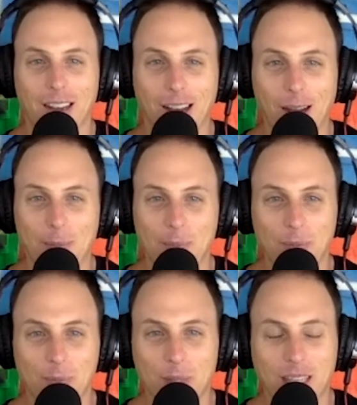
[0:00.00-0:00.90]

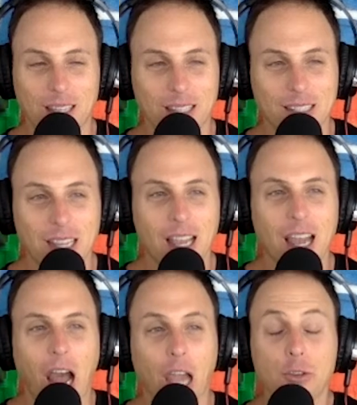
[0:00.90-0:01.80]
Um, because
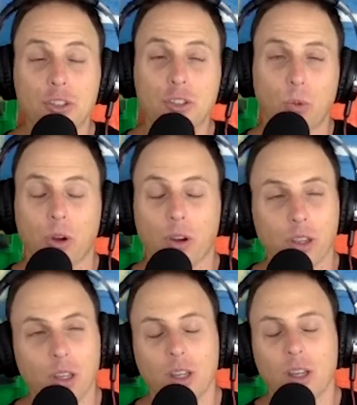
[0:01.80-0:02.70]
I used to work.